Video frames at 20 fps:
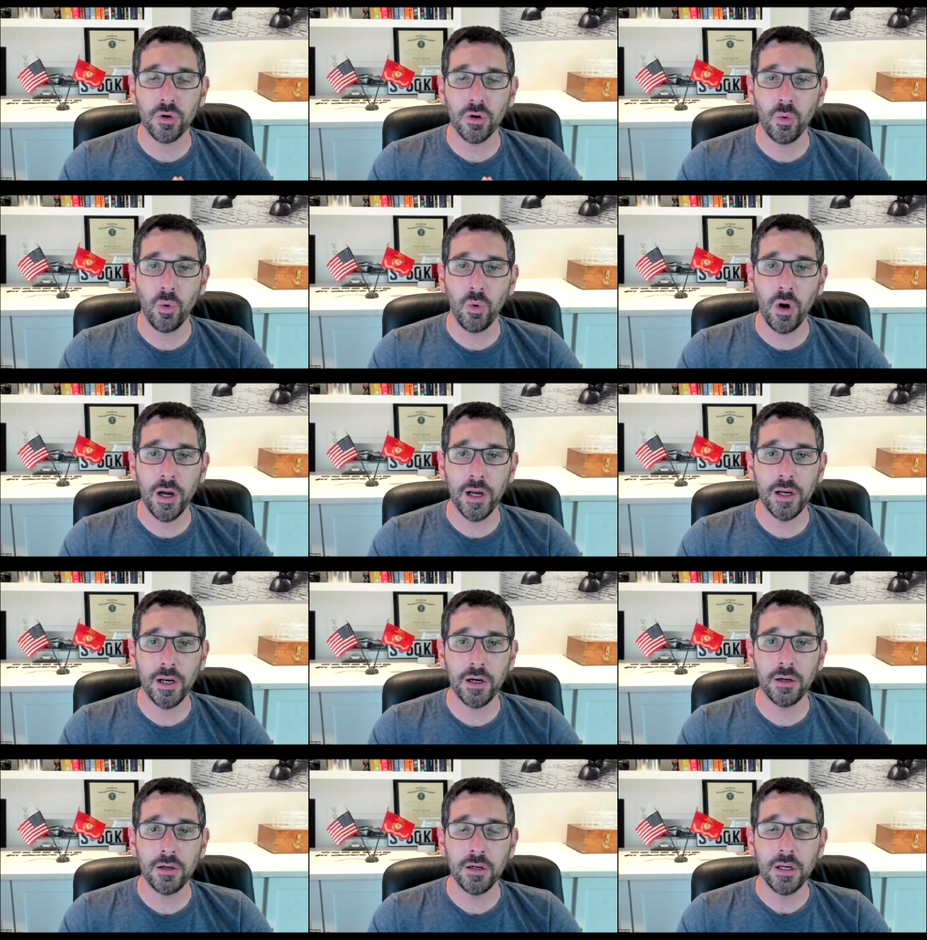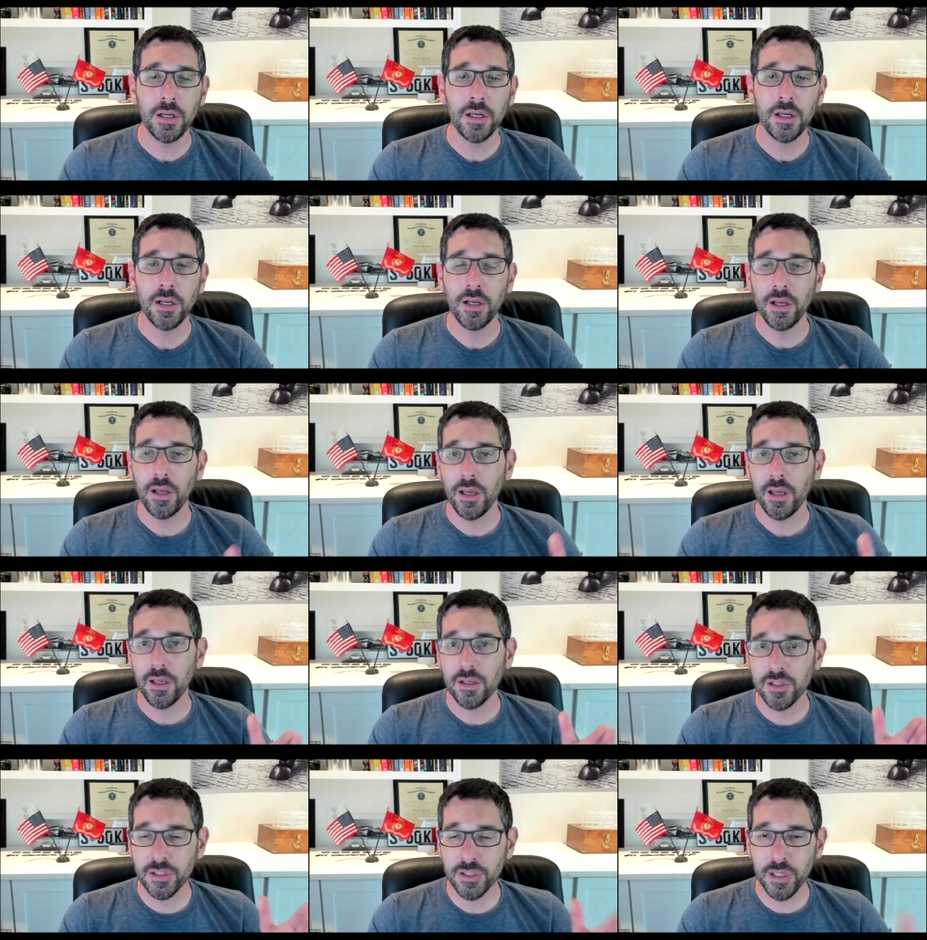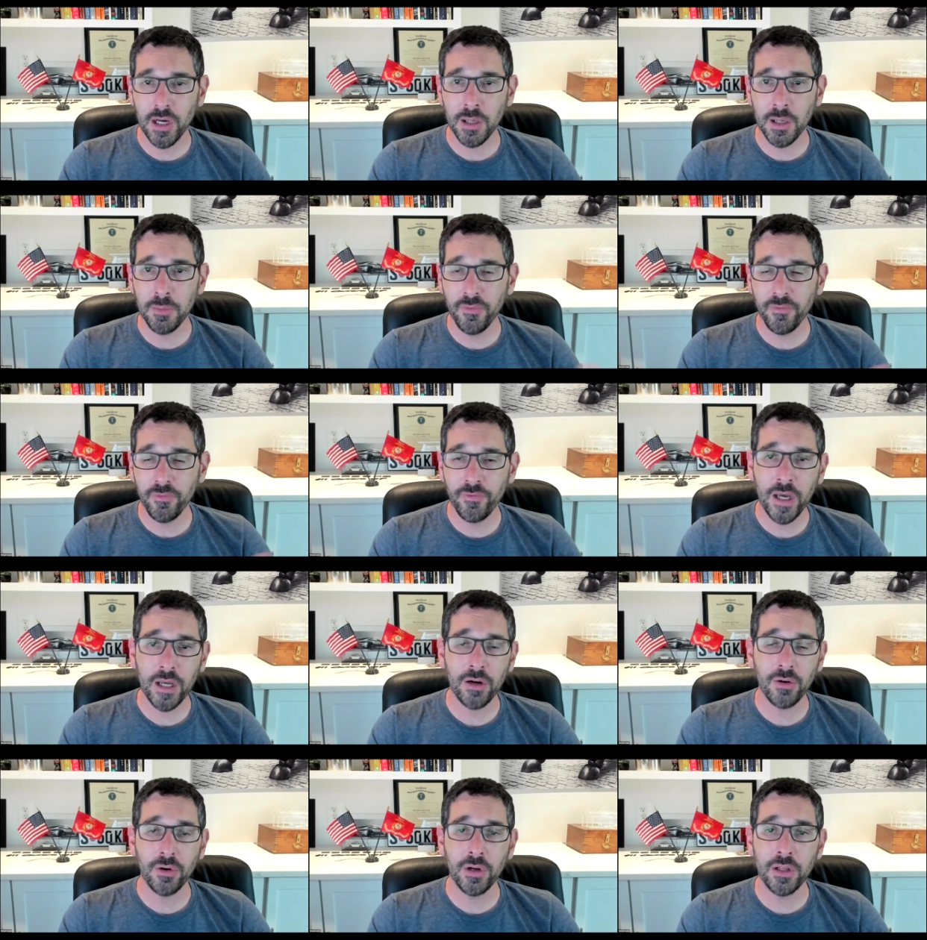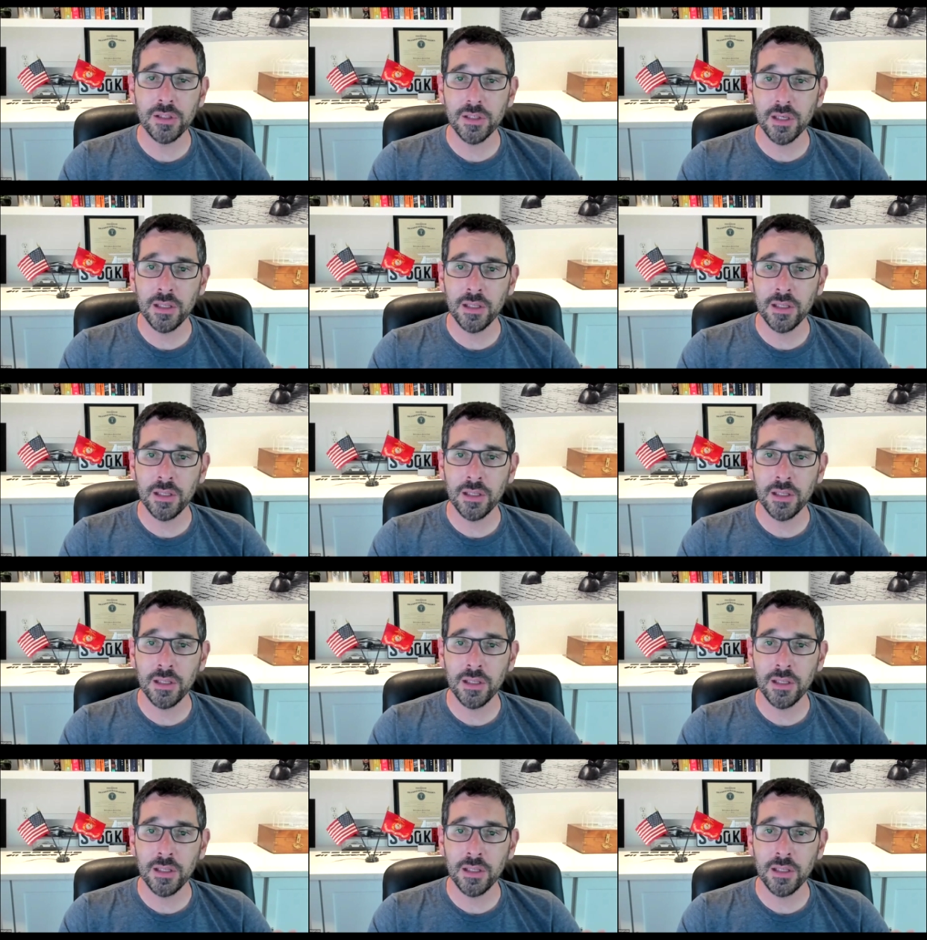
require some veteran's